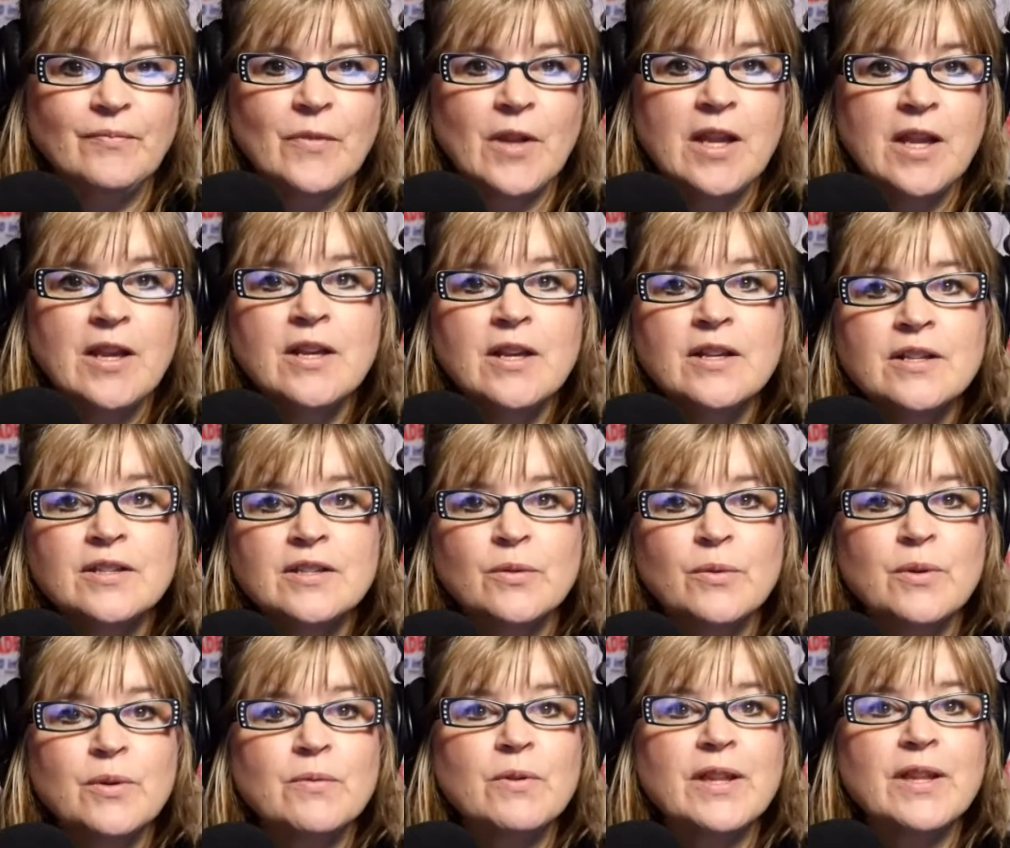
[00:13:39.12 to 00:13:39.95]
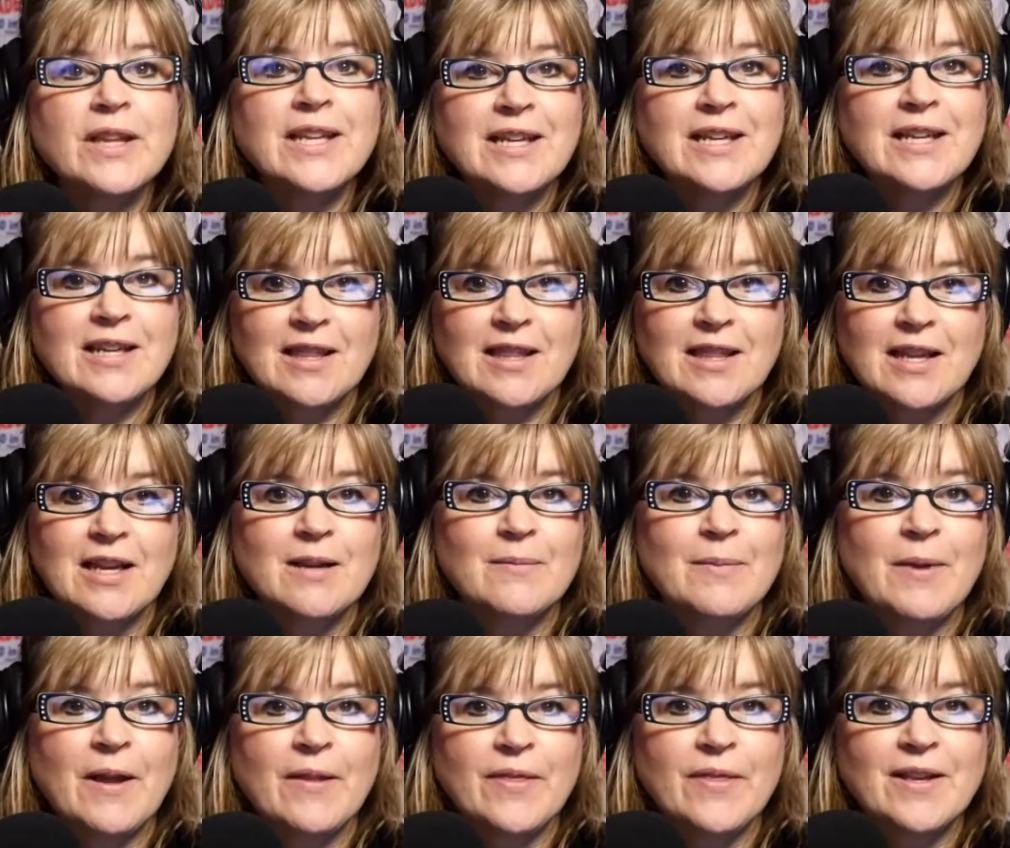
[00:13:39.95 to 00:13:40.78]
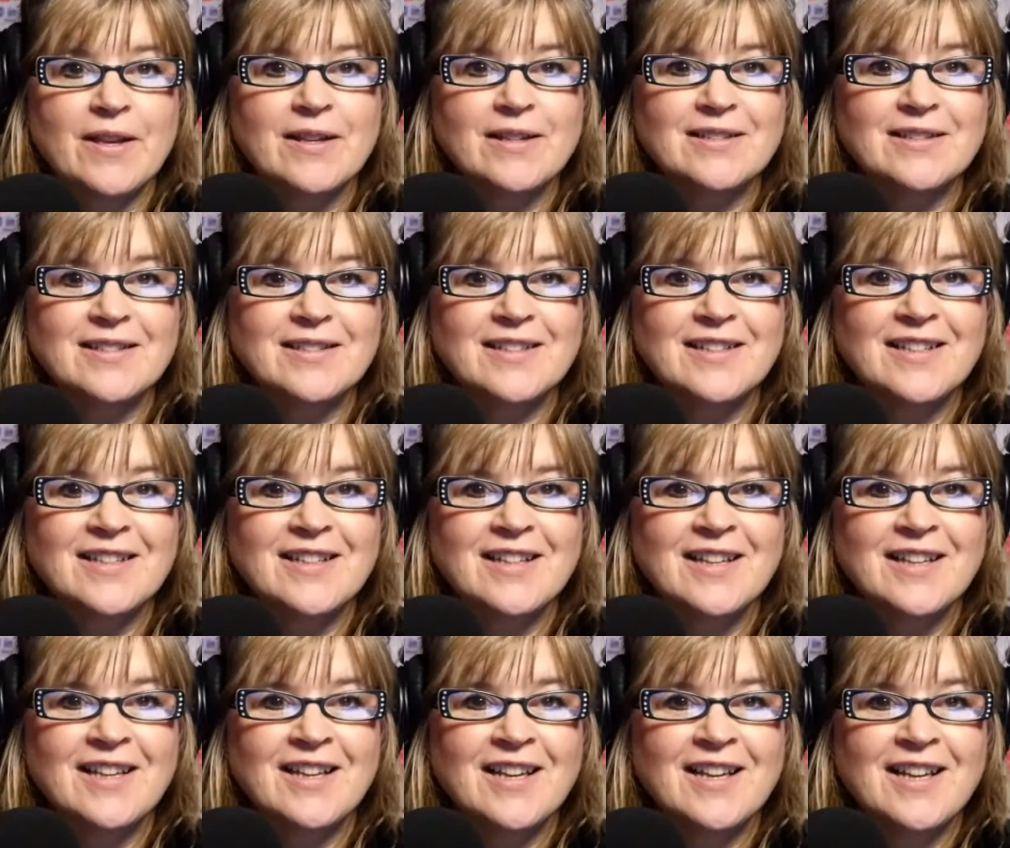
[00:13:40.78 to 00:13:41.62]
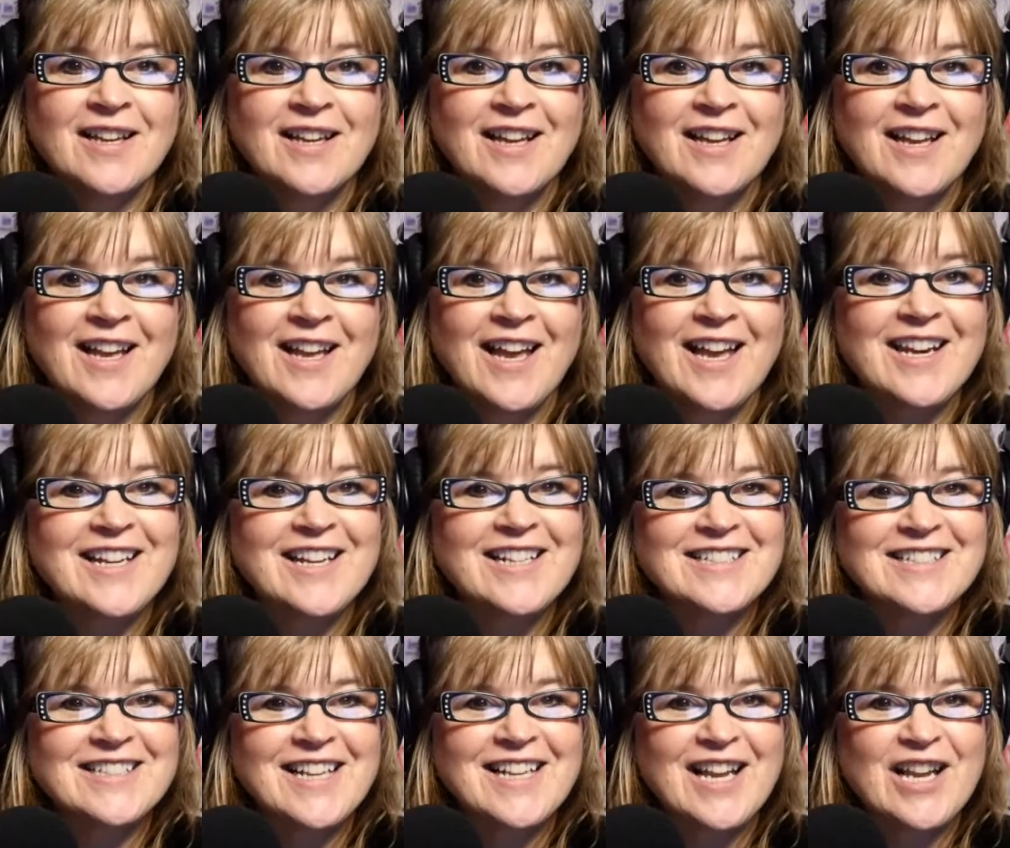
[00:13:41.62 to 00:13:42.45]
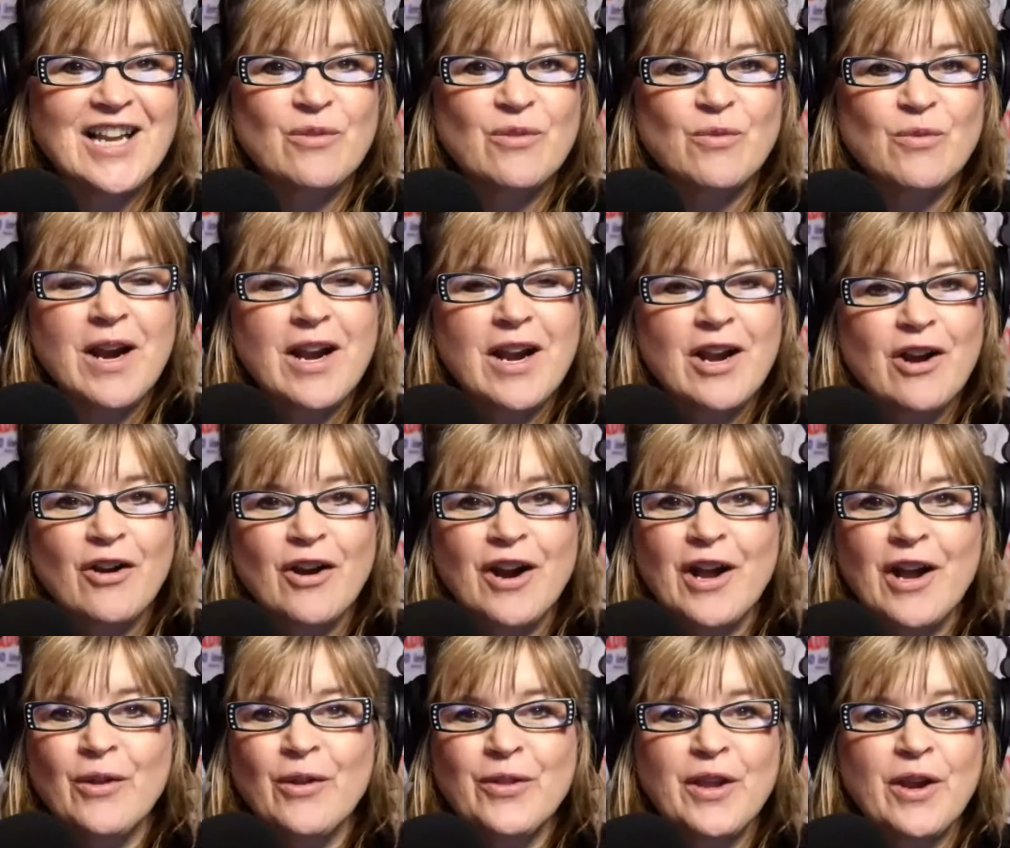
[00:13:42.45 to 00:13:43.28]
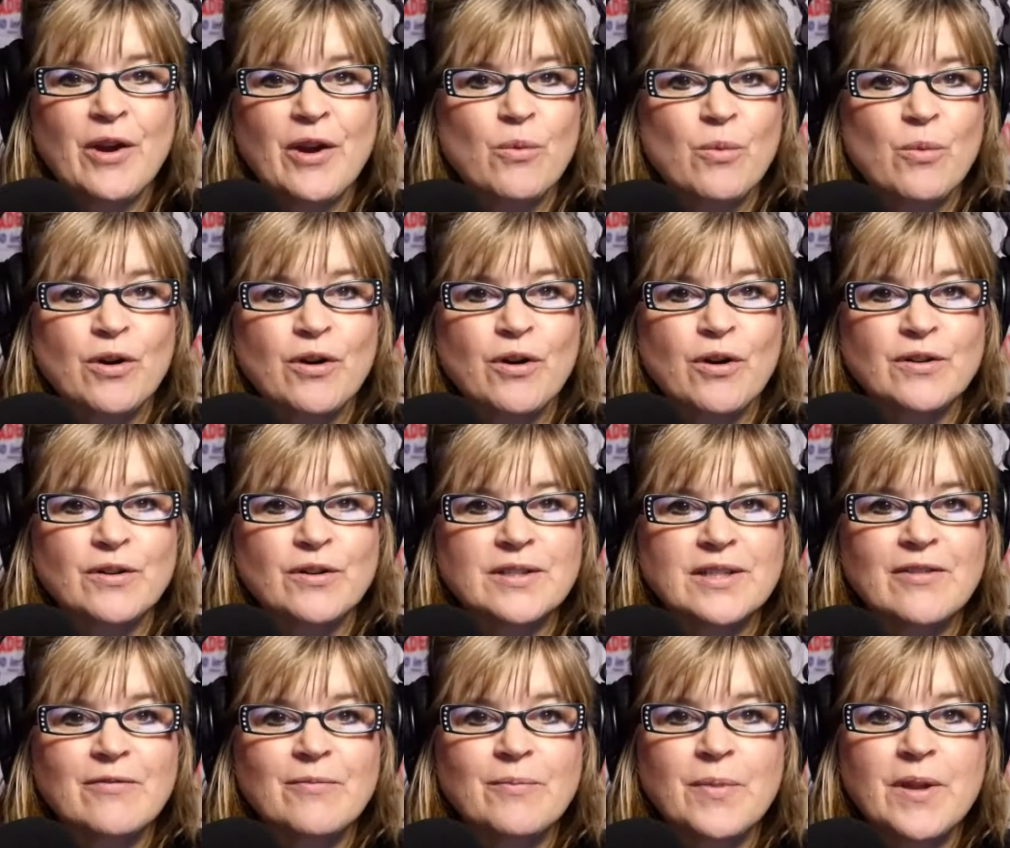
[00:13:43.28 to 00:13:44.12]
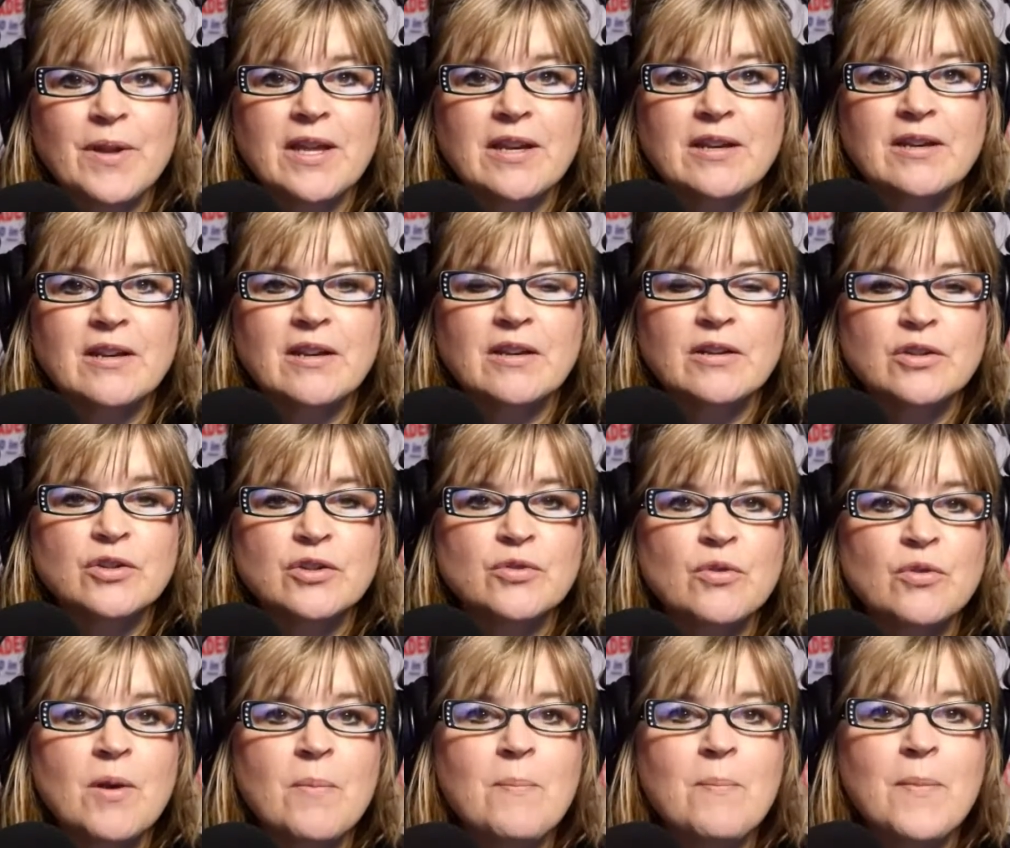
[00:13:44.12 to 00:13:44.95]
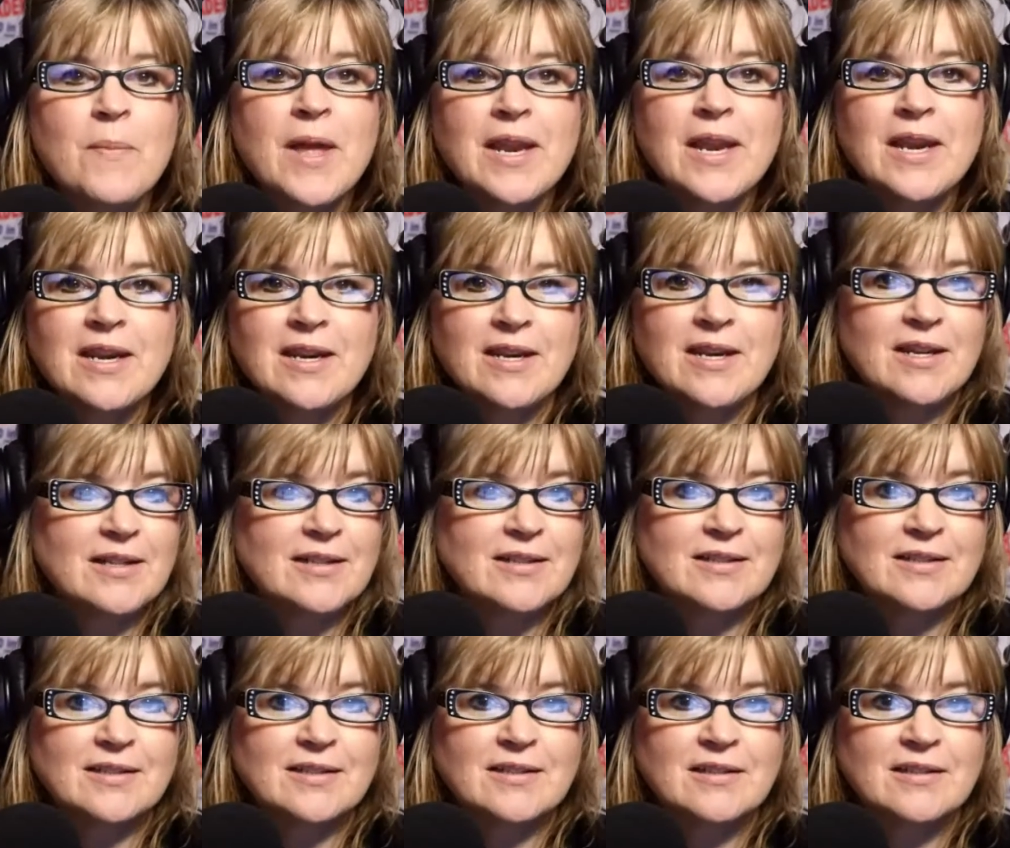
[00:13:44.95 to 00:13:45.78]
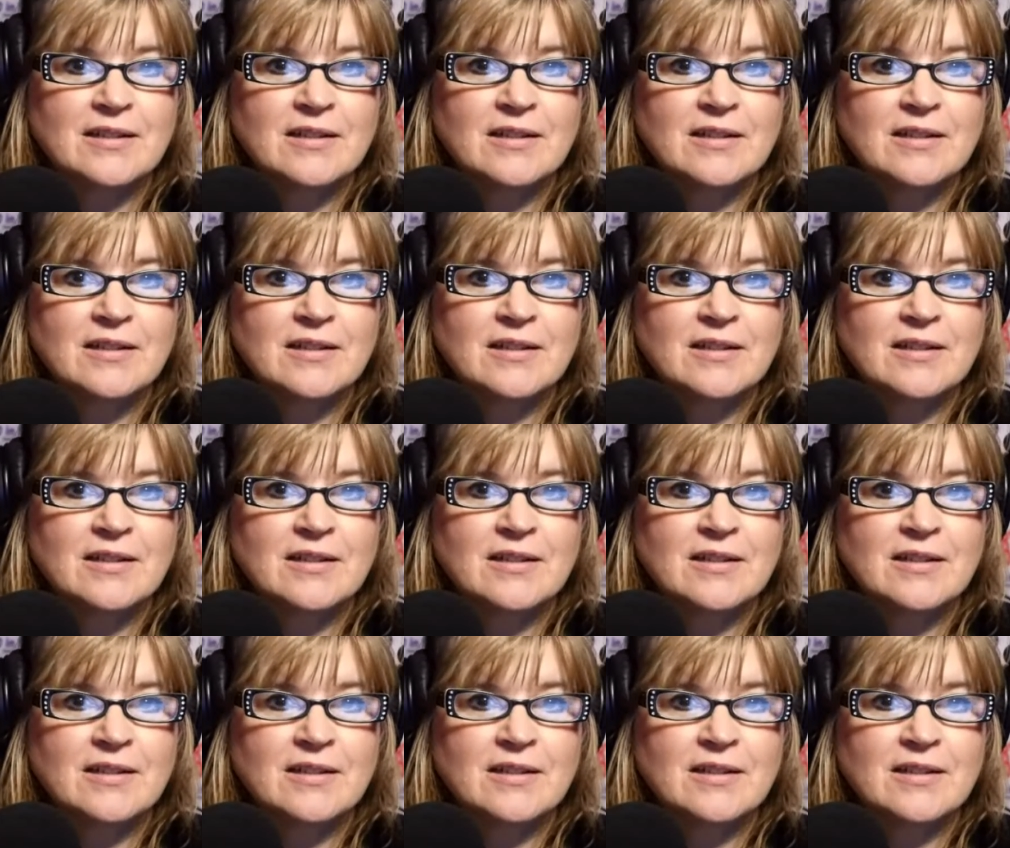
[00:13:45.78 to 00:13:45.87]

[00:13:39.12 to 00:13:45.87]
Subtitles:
So we really need to think about this. And I say, right, our healthcare workers have been tremendous,